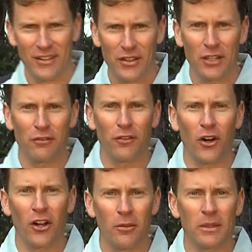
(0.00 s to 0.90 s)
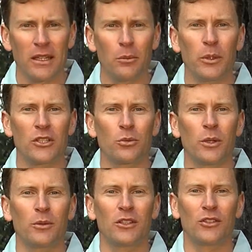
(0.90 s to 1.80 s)
the environment in which
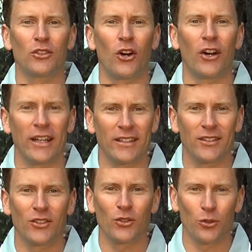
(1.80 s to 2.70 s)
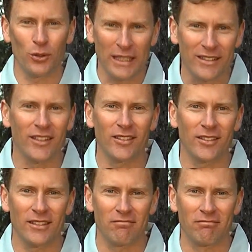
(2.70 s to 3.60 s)
we were designed to
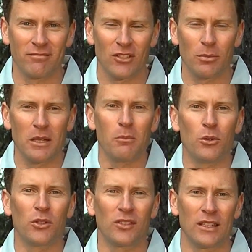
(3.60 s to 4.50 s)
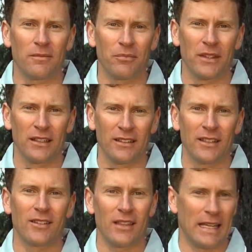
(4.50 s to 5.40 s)
exist in, to be immersed in,
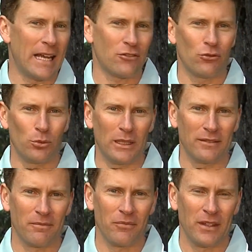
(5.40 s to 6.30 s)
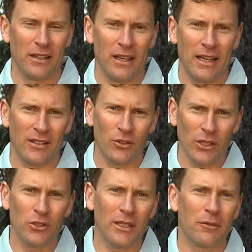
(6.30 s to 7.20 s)
it's the natural one. And so I
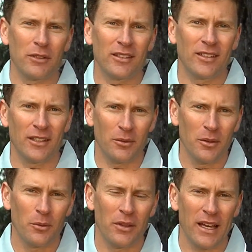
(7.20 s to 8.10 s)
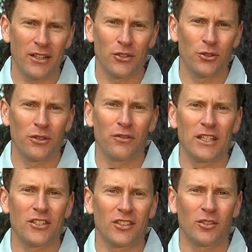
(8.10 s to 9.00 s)
caught up recently with outdoor
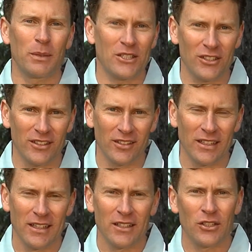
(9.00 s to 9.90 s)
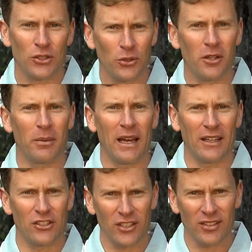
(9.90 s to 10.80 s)
adventure specialists to talk
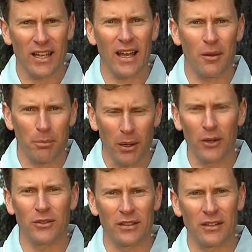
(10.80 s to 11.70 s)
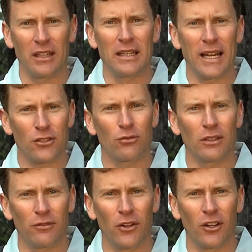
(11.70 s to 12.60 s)
about just how potent the natural
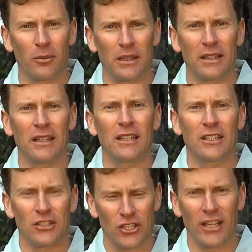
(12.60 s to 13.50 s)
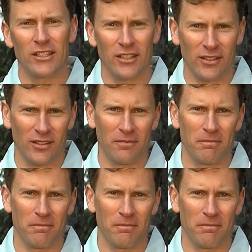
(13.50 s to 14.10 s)
environment can change us.